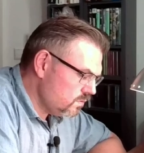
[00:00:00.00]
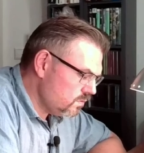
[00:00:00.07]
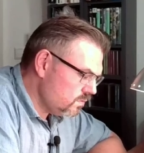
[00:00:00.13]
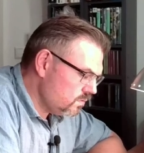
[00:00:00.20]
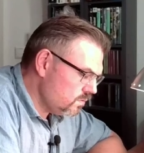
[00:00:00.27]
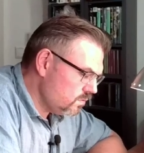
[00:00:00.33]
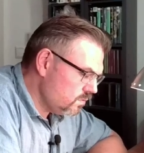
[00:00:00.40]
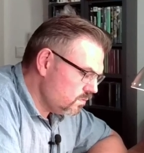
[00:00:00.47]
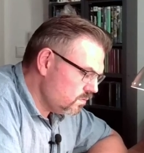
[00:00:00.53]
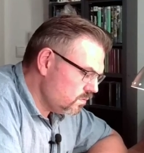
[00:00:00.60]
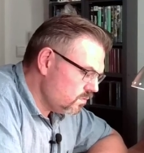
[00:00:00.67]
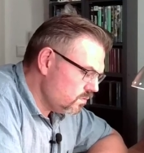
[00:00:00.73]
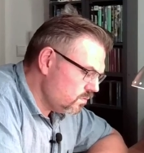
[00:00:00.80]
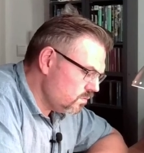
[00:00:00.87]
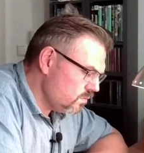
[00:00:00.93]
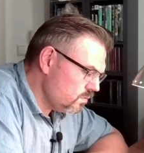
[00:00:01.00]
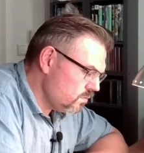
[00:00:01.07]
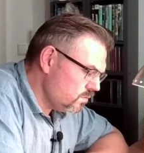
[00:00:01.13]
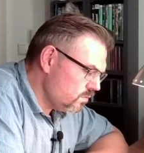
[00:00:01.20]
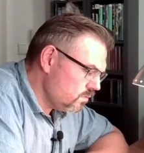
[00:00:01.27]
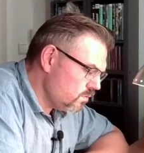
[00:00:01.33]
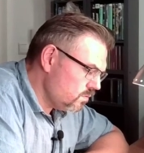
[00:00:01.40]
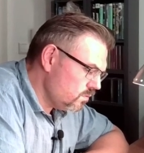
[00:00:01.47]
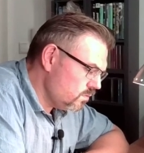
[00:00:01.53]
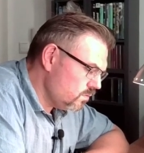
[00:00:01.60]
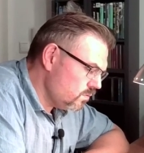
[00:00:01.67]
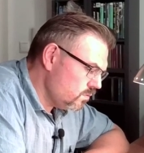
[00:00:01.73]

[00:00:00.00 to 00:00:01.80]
(no one is talking)